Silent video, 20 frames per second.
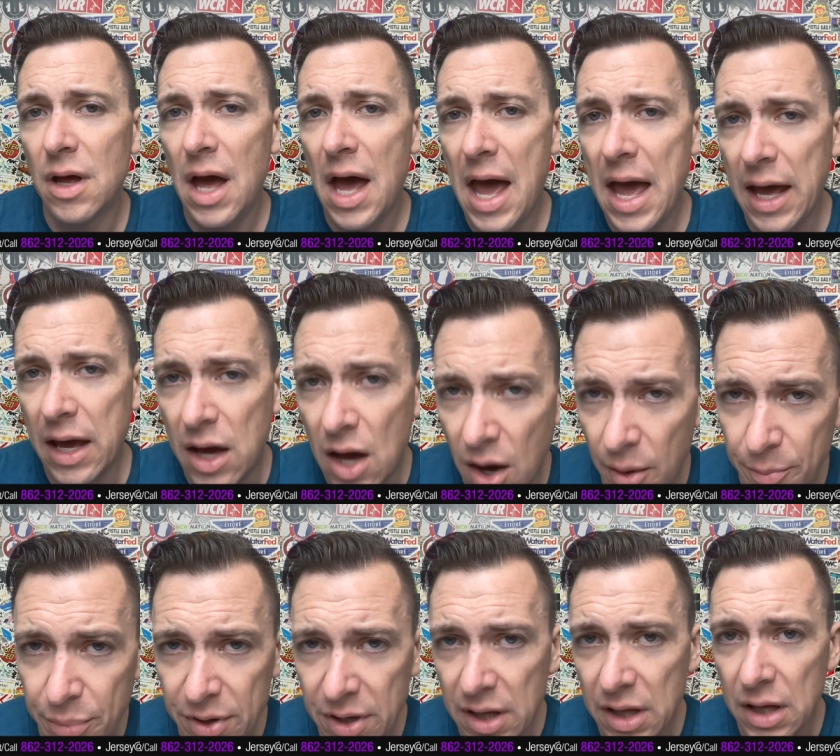a
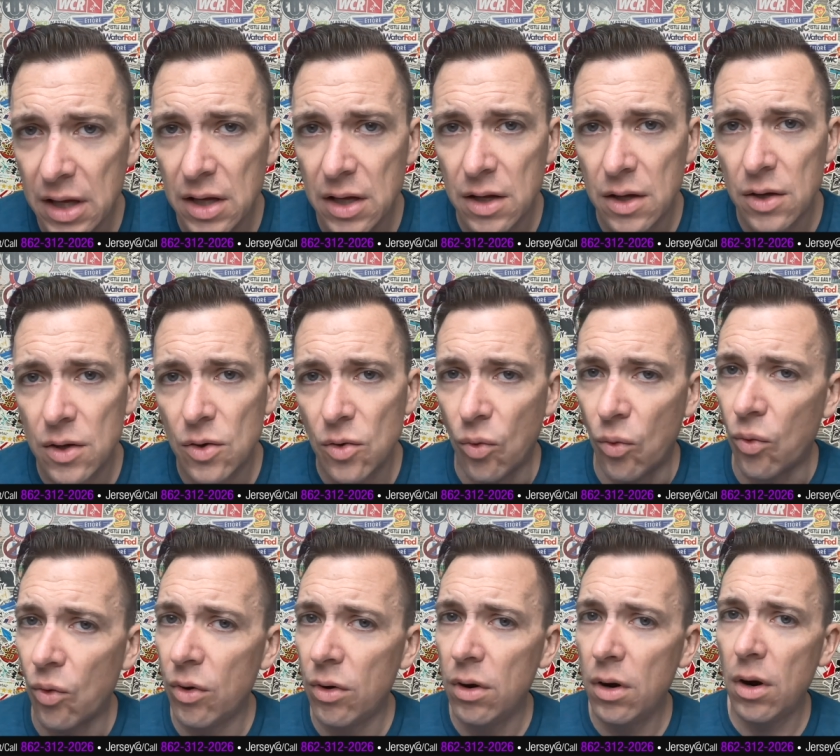company
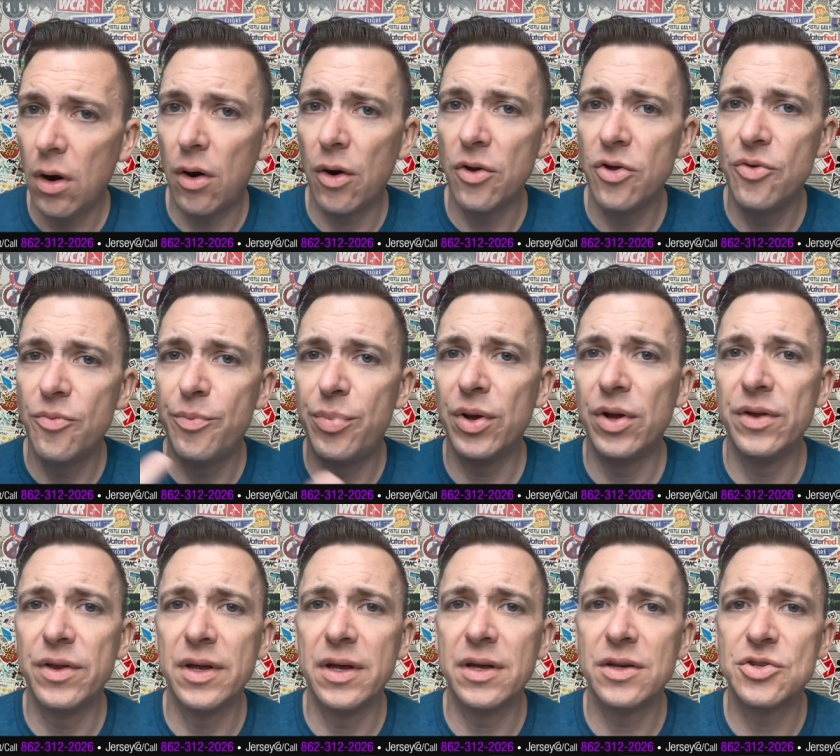or are you
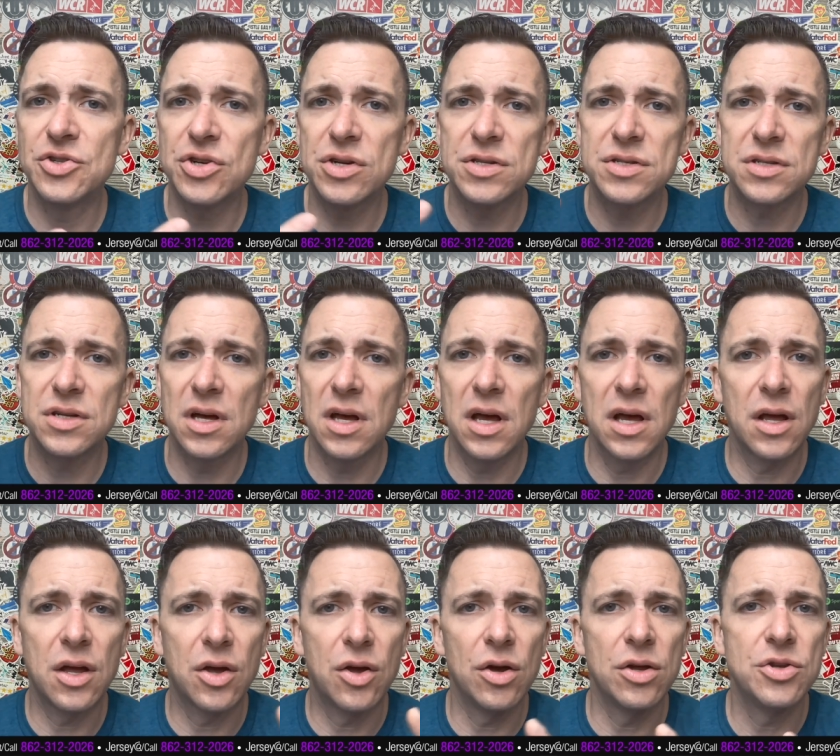building just
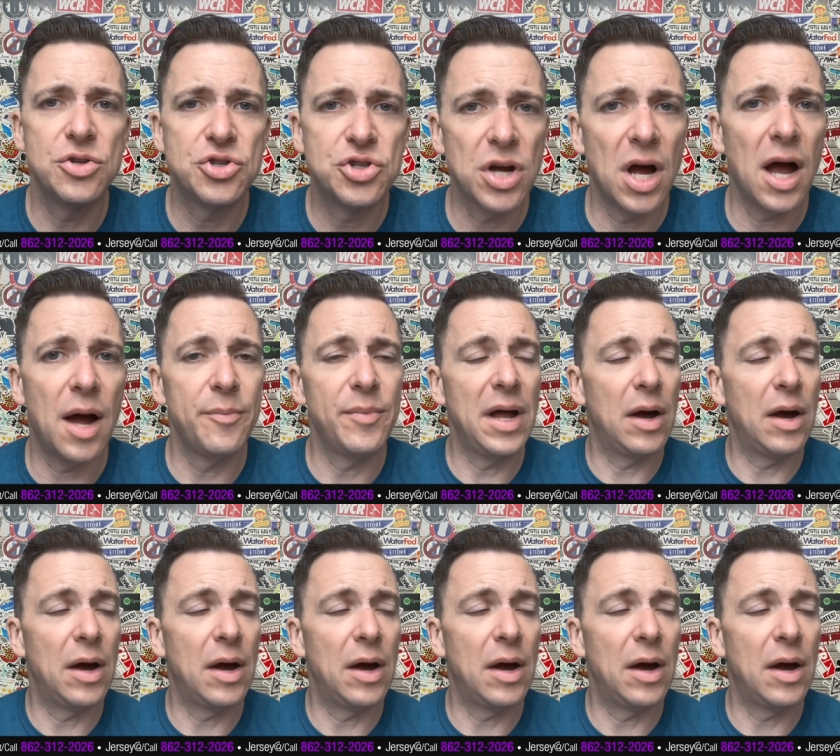a good job?